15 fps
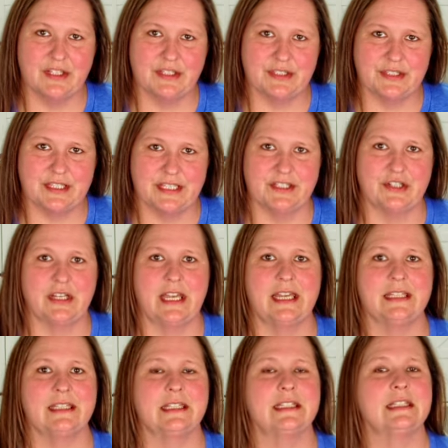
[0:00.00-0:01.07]
little scissor
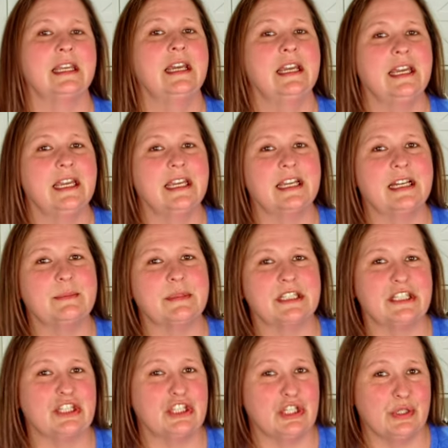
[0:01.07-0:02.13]
cases. It comes
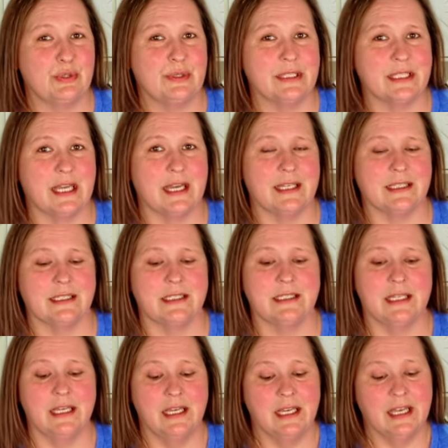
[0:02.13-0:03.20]
in two
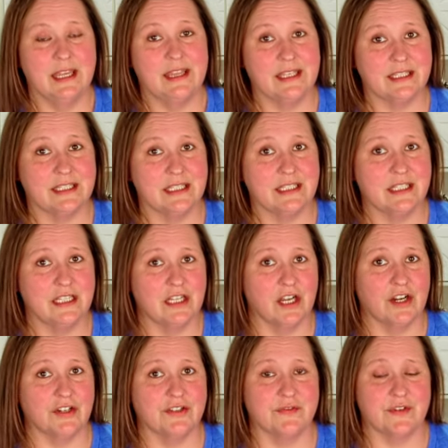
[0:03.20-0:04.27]
sizes. This is the
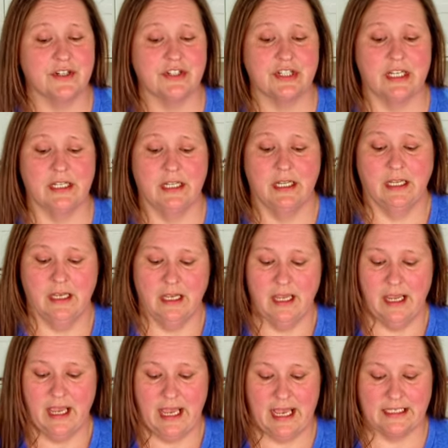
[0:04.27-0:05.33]
large version. It
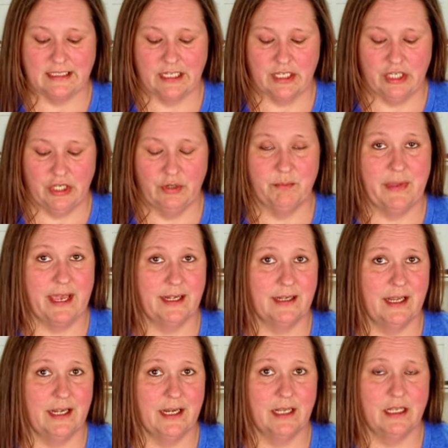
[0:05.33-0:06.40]
has a cute
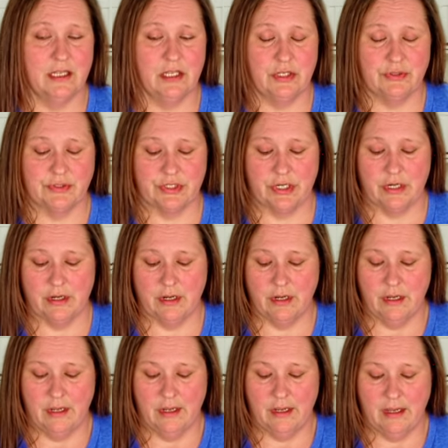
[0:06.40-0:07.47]
magnetic closure,
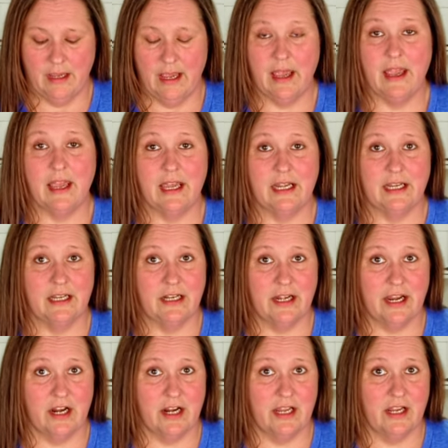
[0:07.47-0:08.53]
and it'll
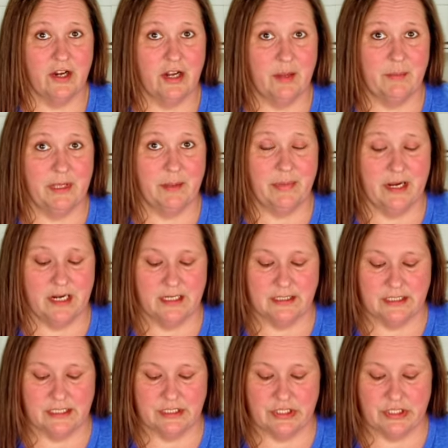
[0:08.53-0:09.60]
carry a great big pair of
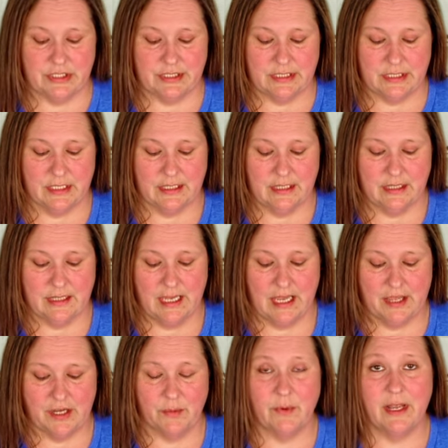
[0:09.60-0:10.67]
scissors. The
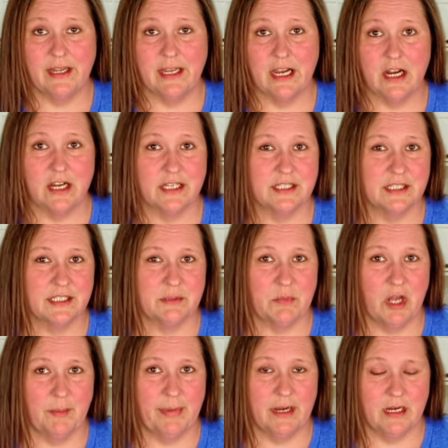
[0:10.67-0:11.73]
other one carries a
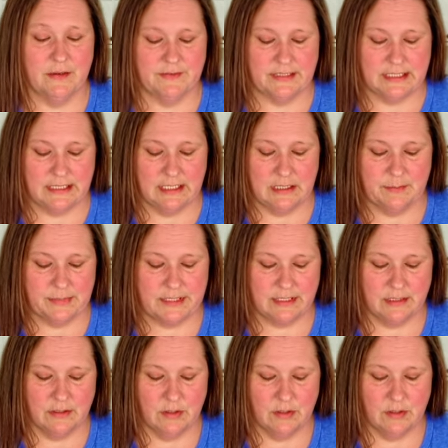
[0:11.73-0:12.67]
small pair of snips.